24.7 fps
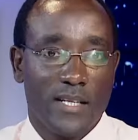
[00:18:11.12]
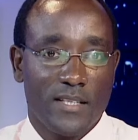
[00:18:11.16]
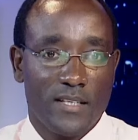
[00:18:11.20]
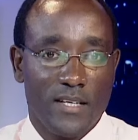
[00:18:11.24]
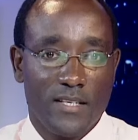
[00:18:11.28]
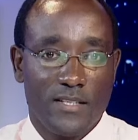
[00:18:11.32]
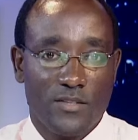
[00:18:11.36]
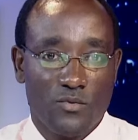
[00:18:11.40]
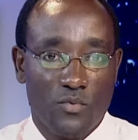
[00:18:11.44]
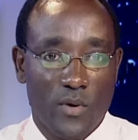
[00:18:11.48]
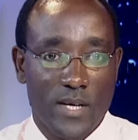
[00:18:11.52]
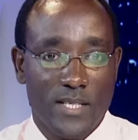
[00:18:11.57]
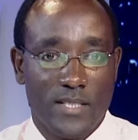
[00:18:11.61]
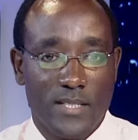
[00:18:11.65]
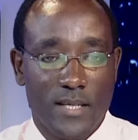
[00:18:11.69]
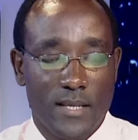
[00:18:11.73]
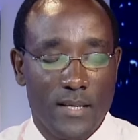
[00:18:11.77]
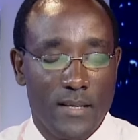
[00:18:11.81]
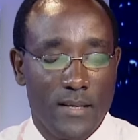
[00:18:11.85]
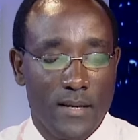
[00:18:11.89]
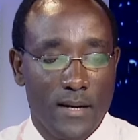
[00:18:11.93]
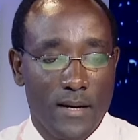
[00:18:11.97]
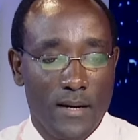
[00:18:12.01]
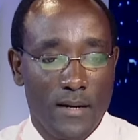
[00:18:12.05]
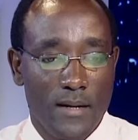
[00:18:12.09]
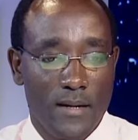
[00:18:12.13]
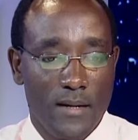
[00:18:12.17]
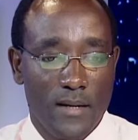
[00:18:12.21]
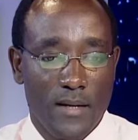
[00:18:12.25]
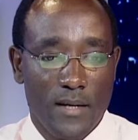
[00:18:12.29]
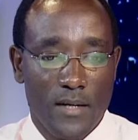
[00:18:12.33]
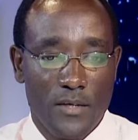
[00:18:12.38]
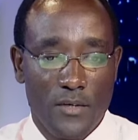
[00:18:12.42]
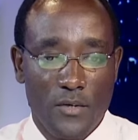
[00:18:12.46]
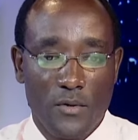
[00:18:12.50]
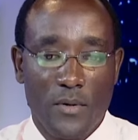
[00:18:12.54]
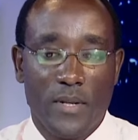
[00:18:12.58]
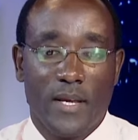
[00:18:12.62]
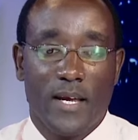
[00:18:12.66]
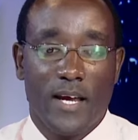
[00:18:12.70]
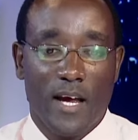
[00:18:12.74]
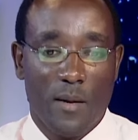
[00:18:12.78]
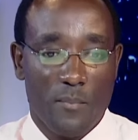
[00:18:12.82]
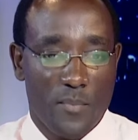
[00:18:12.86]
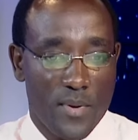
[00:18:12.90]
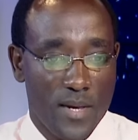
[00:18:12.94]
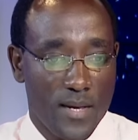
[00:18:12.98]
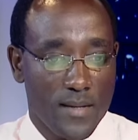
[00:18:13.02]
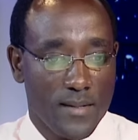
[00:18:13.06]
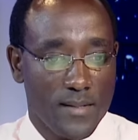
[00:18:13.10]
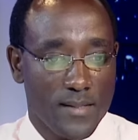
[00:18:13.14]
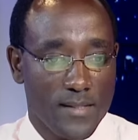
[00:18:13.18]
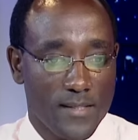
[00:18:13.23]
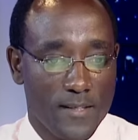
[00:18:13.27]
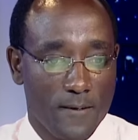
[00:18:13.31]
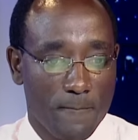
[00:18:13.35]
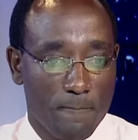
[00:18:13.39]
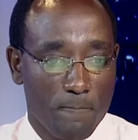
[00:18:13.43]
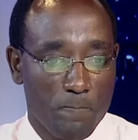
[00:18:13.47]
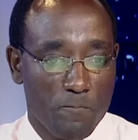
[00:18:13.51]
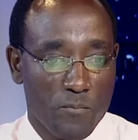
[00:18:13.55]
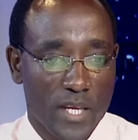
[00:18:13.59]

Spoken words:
at least twice a year during campaigns.